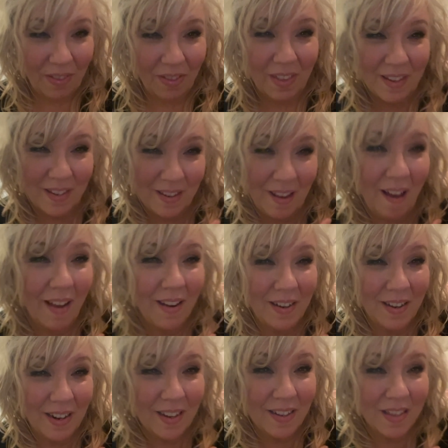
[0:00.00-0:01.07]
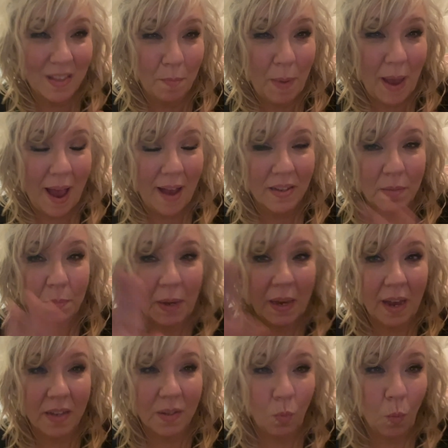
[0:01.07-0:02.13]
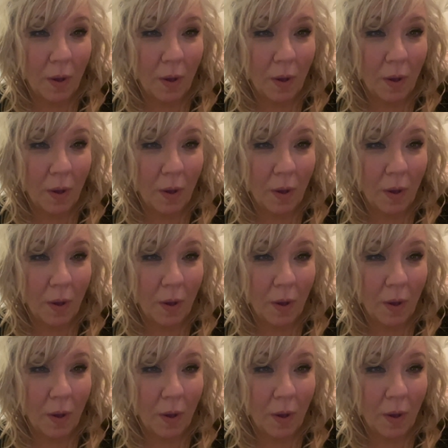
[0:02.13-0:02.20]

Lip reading: this kind is the best because